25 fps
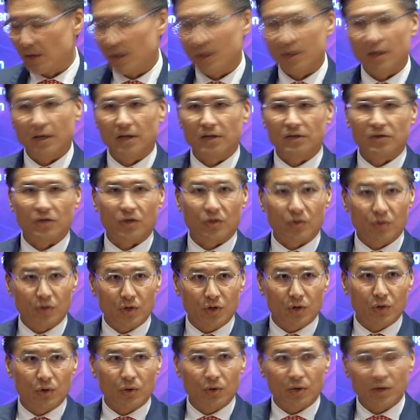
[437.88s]

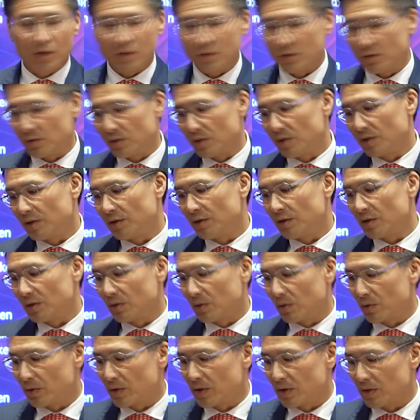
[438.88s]
security token, utility
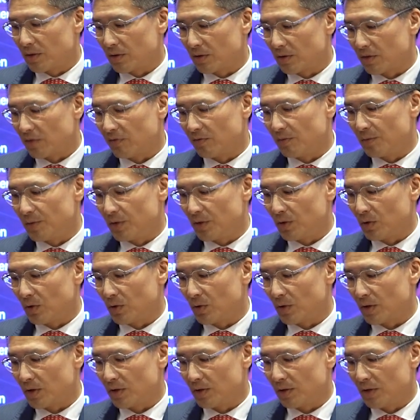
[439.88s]
token, government
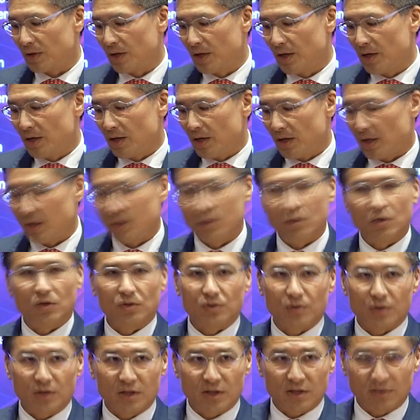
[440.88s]
token, and
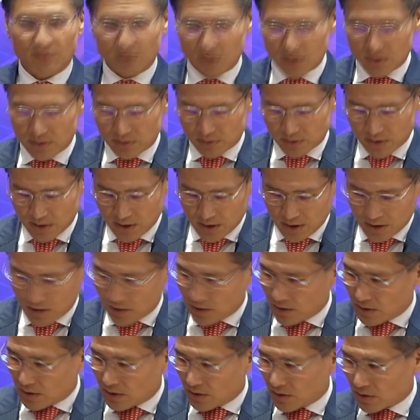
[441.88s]
also NFTs.
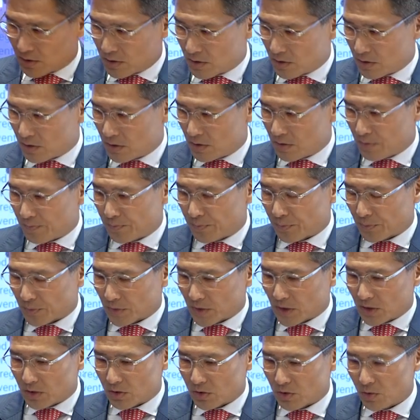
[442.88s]

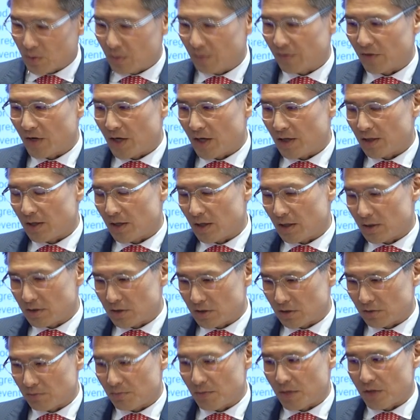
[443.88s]
So with that, I
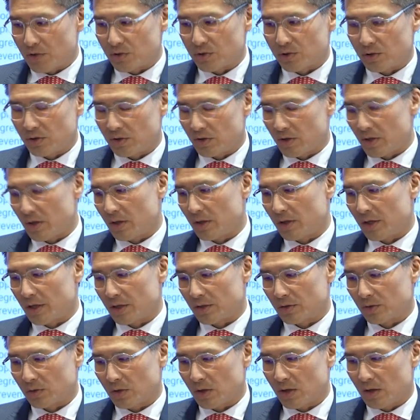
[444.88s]
just mentioned there
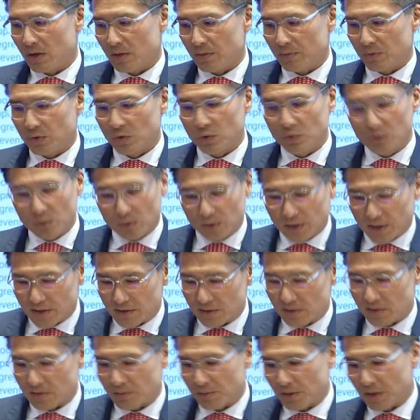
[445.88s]
are 2
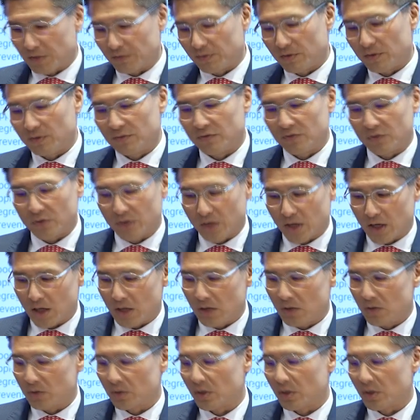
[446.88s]
licensed platforms for now,